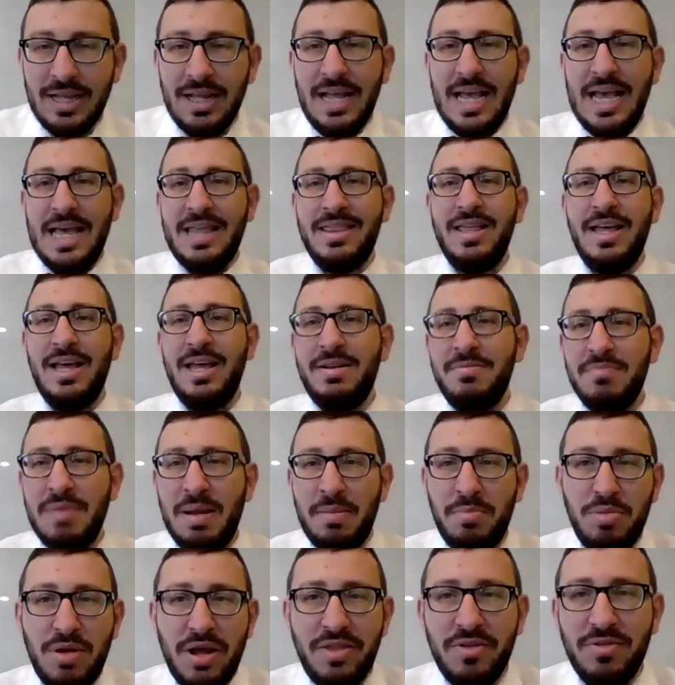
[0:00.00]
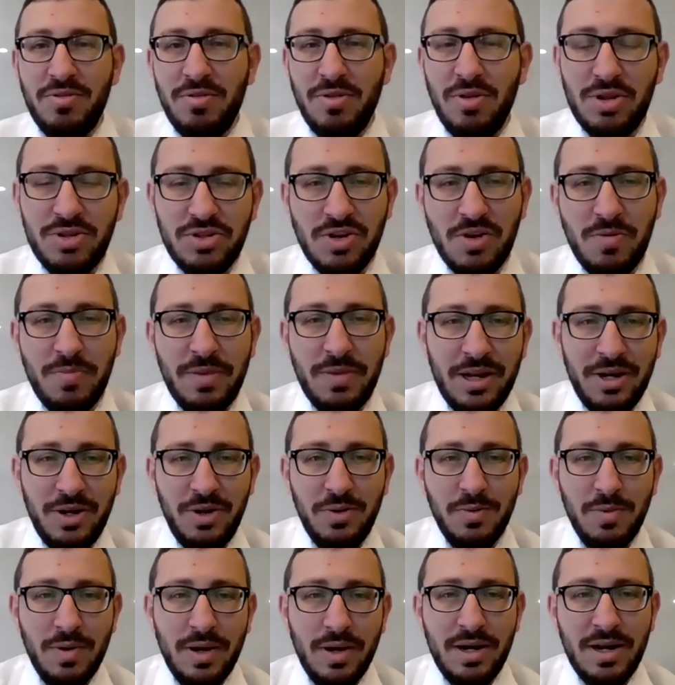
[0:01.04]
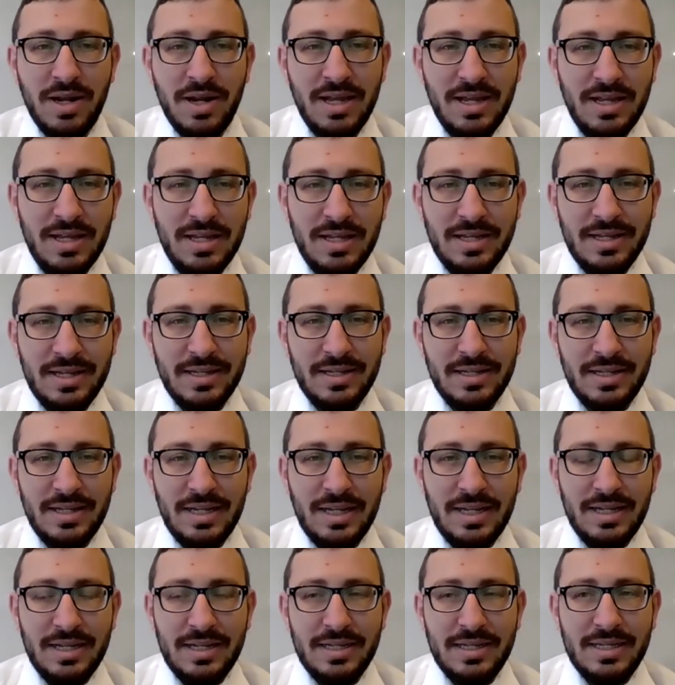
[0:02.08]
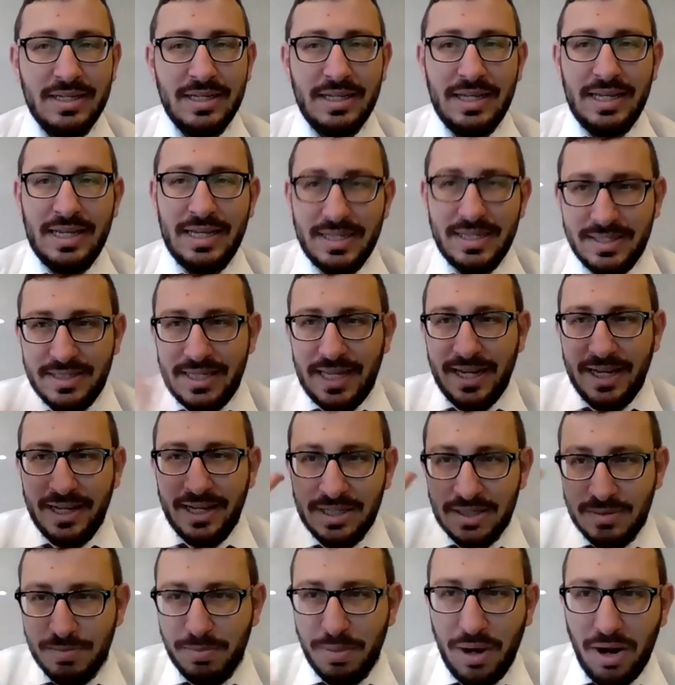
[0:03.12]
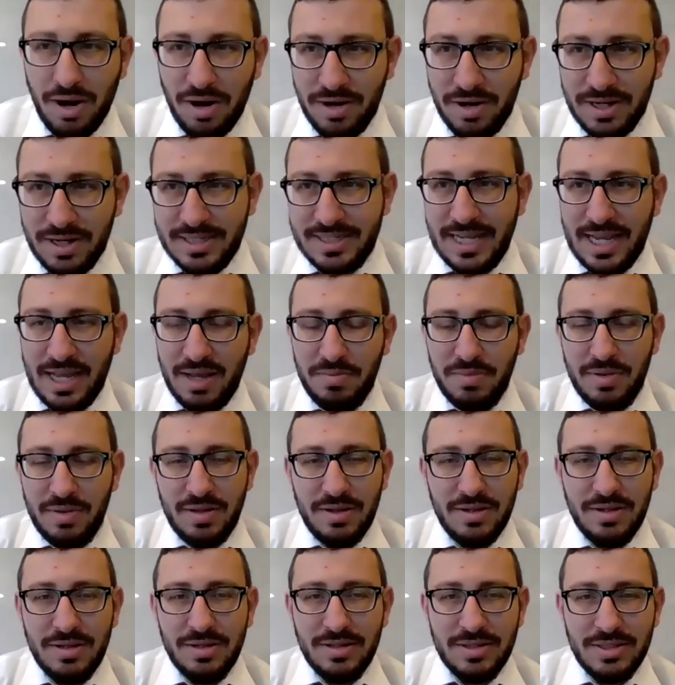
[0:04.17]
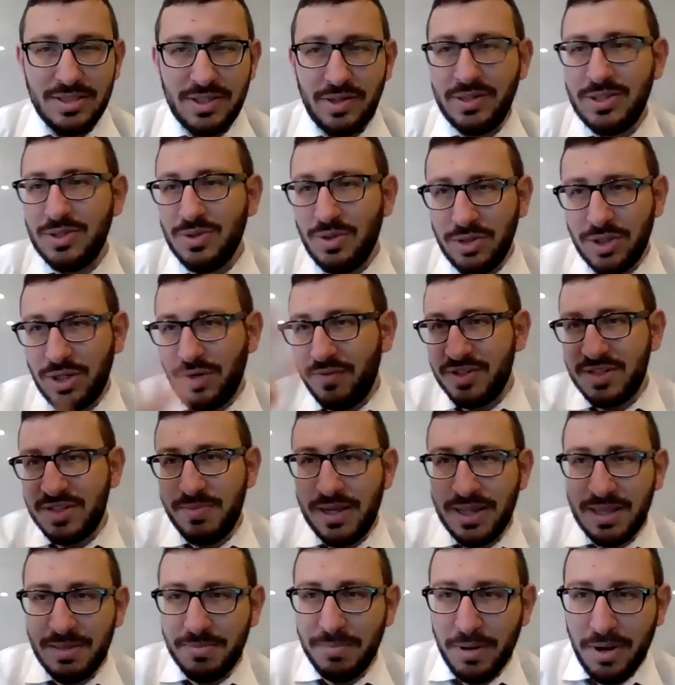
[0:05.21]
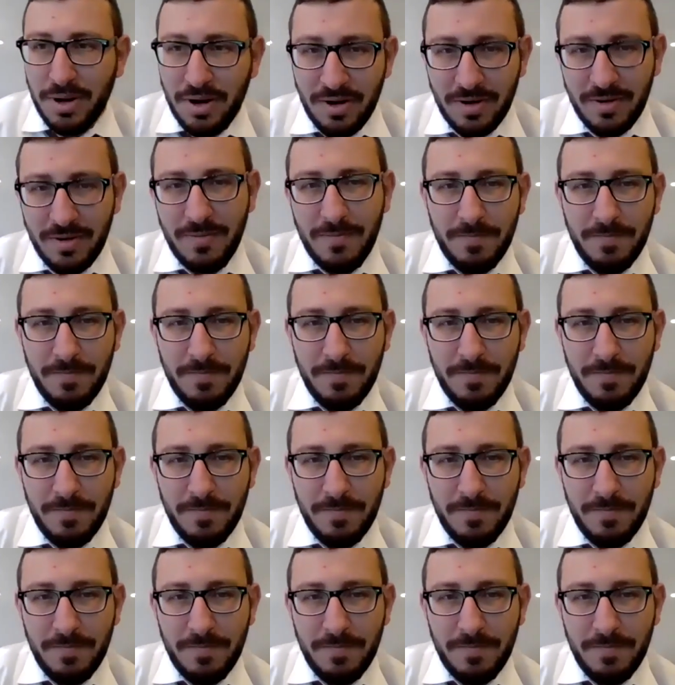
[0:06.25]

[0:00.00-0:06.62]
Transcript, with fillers: And then my brother-in-law told me a new one. He's taking his bar exam, so he's all nervous about the bar.